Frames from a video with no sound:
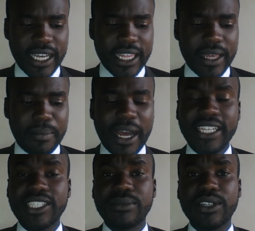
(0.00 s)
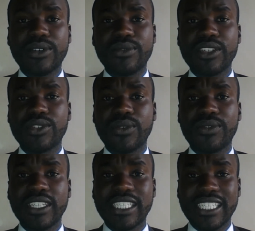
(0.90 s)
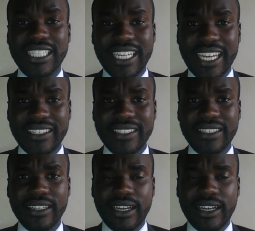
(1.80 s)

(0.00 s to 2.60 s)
The punishment of this offense is death,